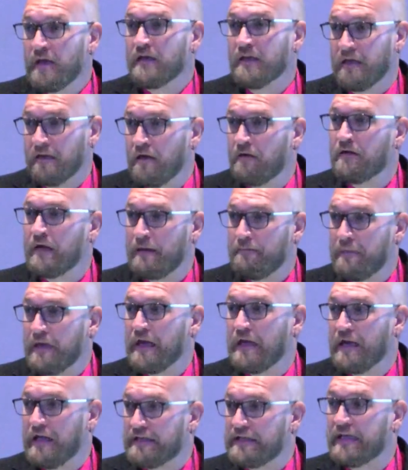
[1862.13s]
You know what I
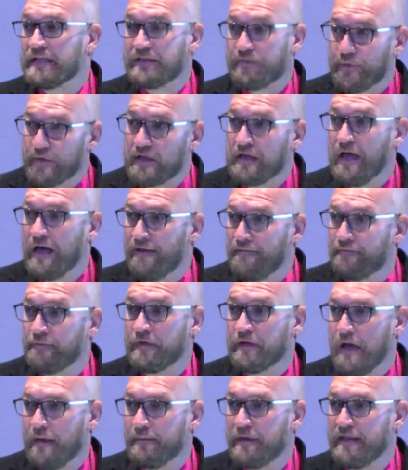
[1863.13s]
mean? It's
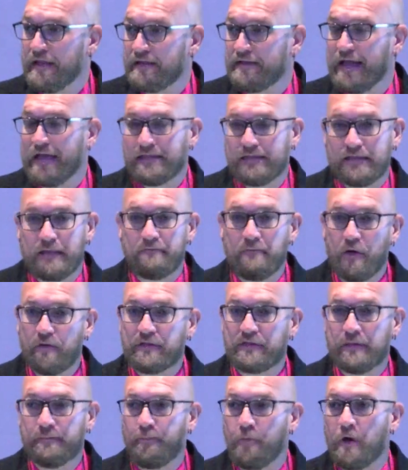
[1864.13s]
recovery. I mean, that's the
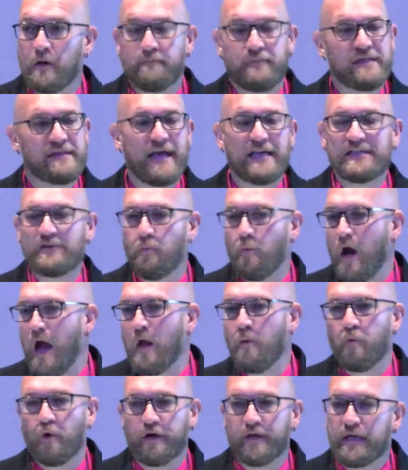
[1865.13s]
most important piece. That's
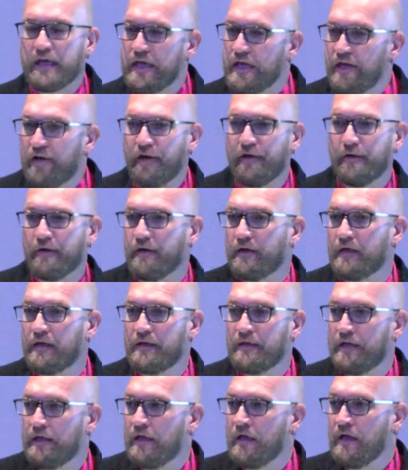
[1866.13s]
why we're here.
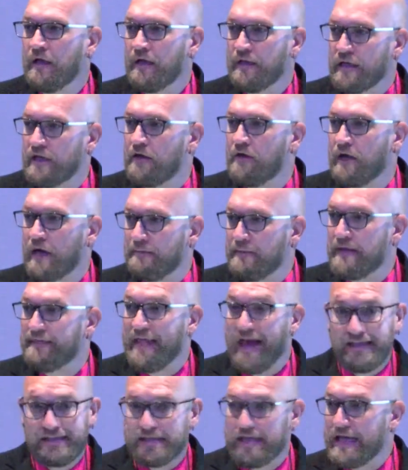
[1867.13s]
You know what I
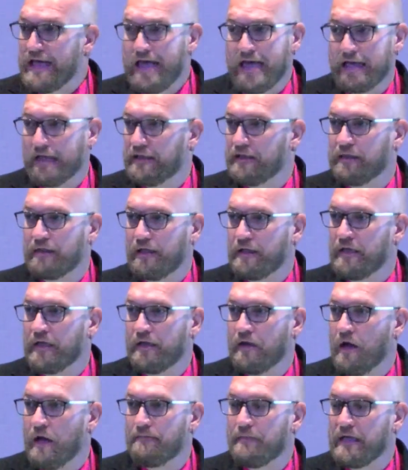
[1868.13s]
mean? That's it.
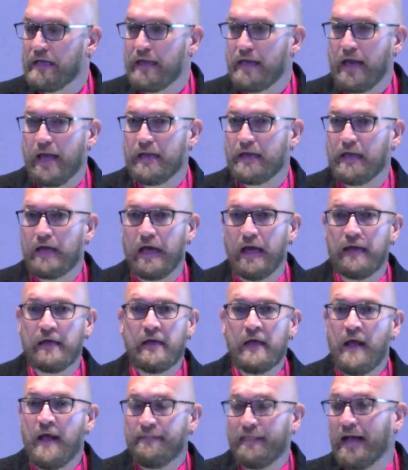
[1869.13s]
You know what I mean? And
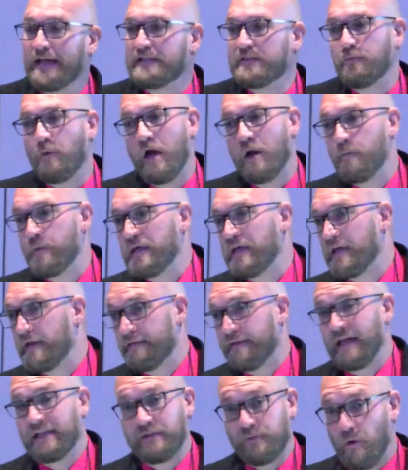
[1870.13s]
that's why we
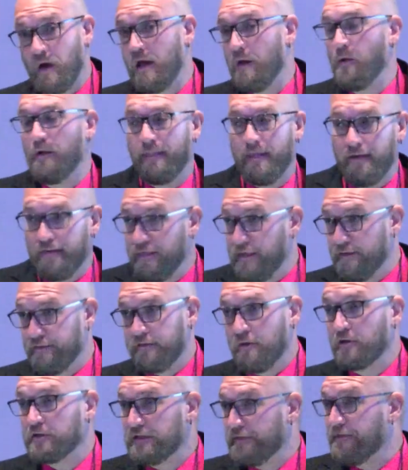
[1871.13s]
can, that's why
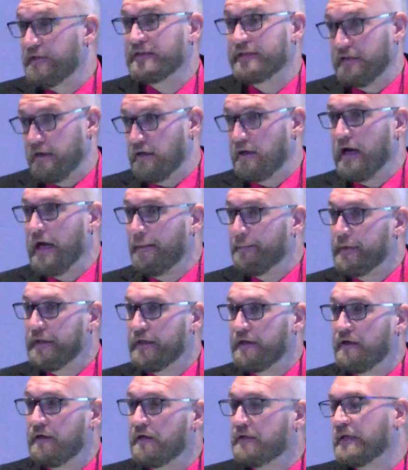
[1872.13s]
those of us that are up
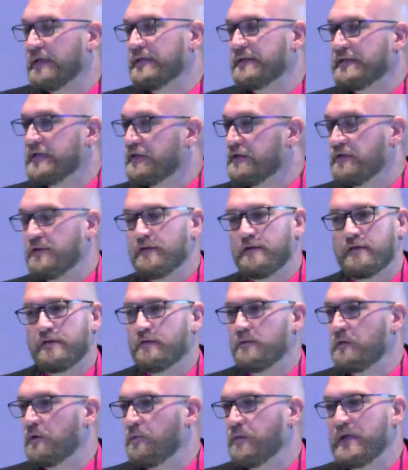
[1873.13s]
here continue to
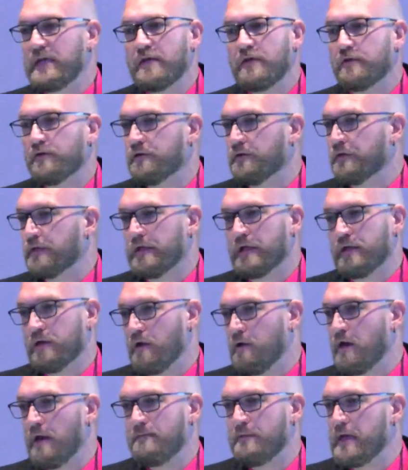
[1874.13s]
do what we do. You
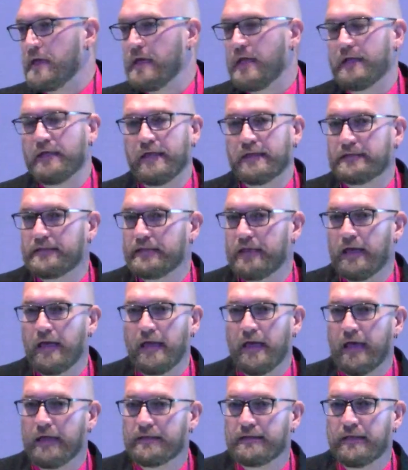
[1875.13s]
know, I mean, it's a